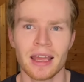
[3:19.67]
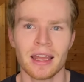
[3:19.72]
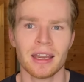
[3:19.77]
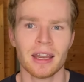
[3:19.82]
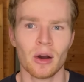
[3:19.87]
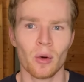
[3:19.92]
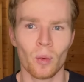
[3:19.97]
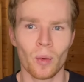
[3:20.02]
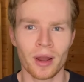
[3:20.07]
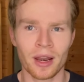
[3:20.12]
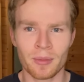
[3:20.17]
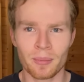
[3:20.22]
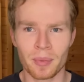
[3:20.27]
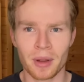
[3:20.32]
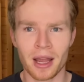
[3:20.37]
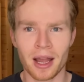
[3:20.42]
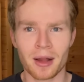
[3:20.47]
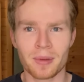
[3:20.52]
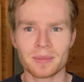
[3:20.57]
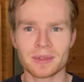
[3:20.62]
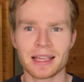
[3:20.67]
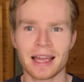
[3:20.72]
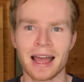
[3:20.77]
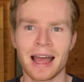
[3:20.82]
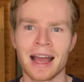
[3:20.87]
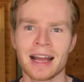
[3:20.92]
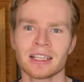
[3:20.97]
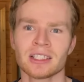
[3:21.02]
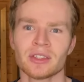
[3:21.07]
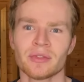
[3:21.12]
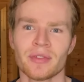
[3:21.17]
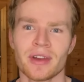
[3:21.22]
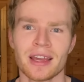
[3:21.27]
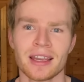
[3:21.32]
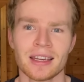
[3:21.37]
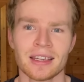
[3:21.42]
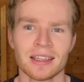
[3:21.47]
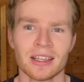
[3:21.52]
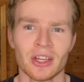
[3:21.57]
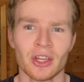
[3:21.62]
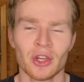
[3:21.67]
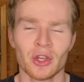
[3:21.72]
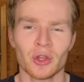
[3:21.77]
Now, when it becomes activated,